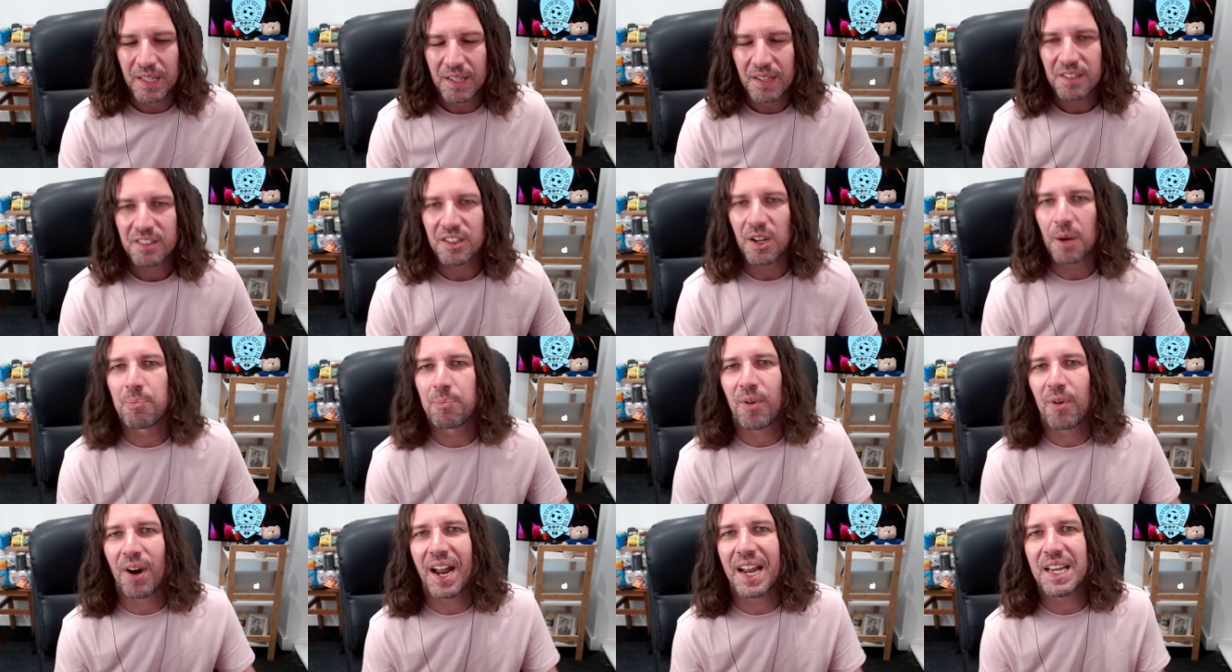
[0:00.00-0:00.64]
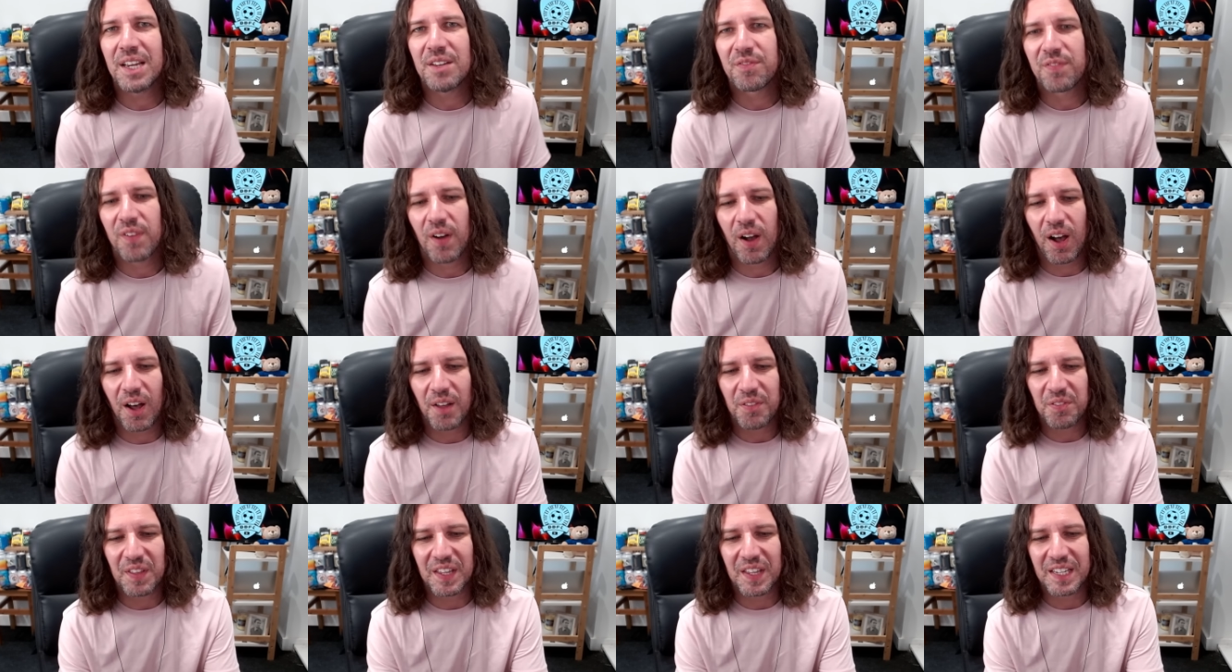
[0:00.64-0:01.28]
So brave,
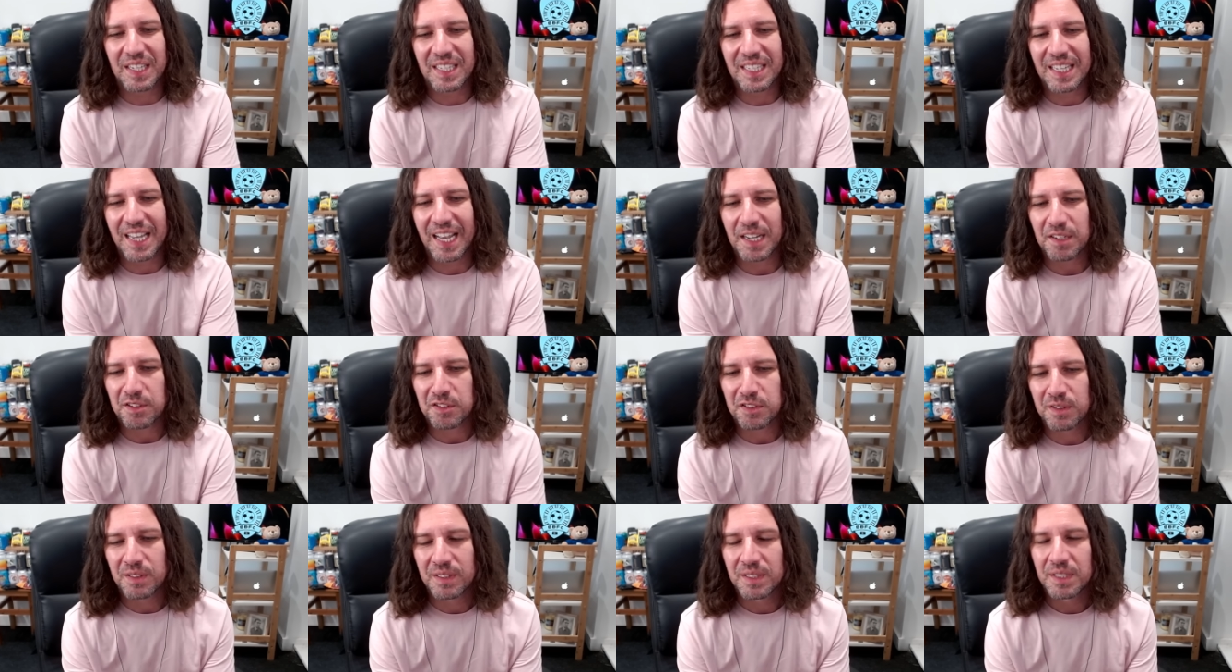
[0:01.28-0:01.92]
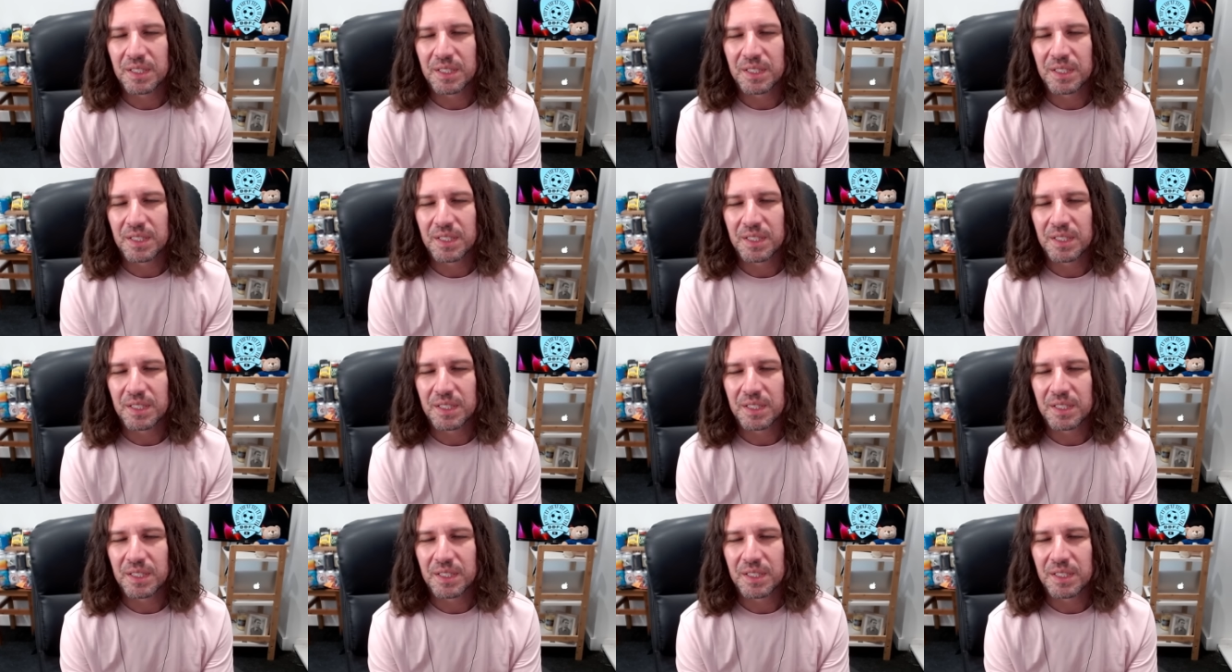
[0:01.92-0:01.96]
I think yes.